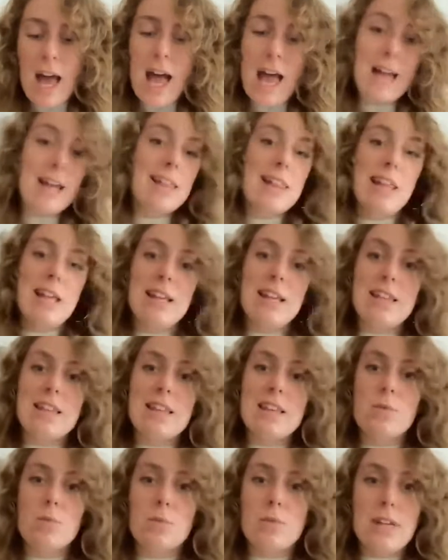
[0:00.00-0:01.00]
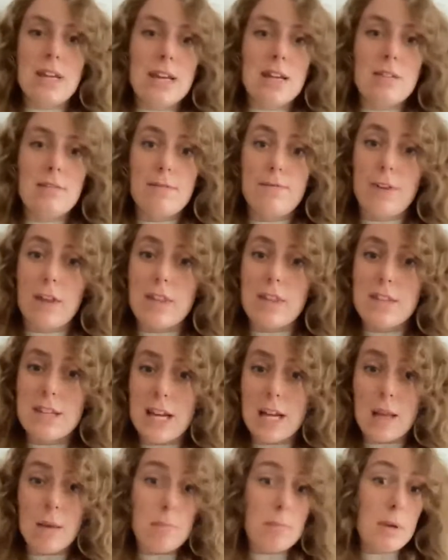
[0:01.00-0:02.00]
And clearly this will need
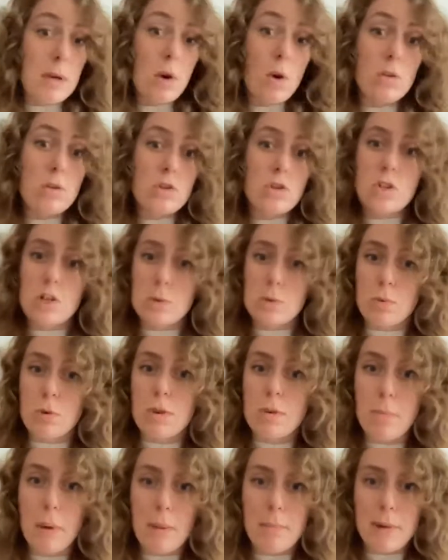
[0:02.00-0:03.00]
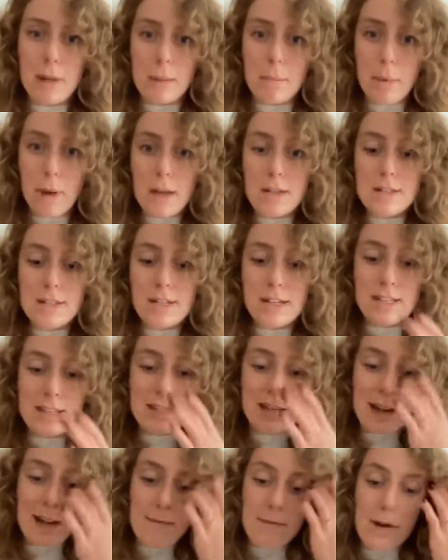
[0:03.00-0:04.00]
funding beyond just what the public purse can
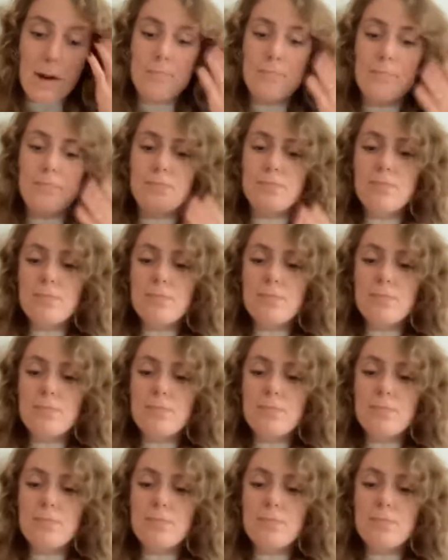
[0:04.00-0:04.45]
deliver.